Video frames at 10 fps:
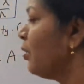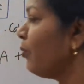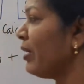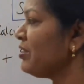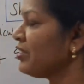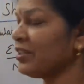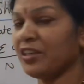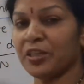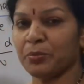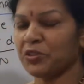Once again,
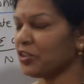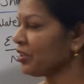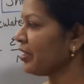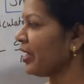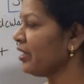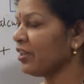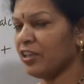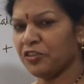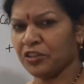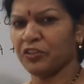let me check the
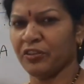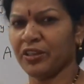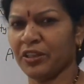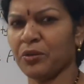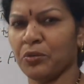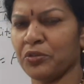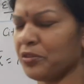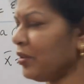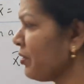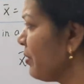calculation. If anything goes
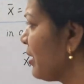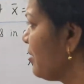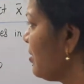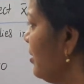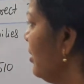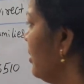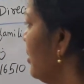wrong, we can see.